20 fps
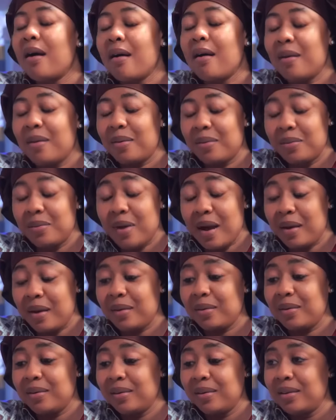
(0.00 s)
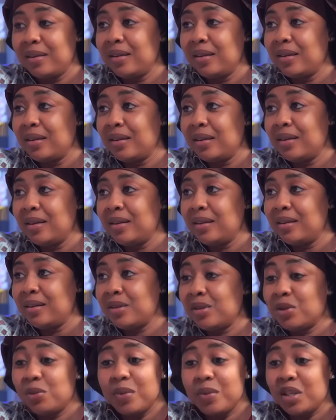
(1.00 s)
Oh, wow.
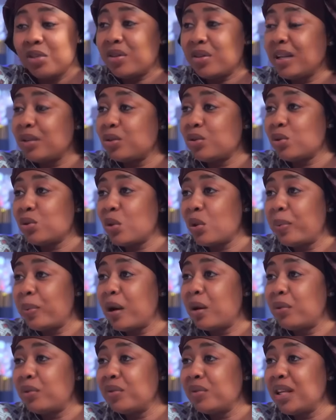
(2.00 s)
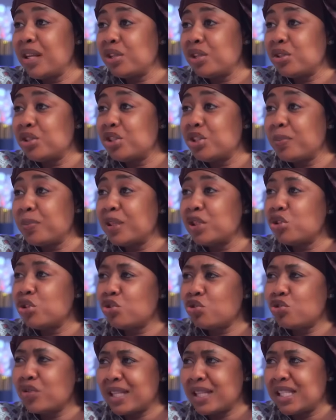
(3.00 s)
So me trying to talk about a relationship is
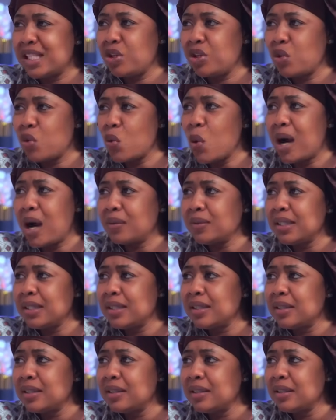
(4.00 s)
stressing you out?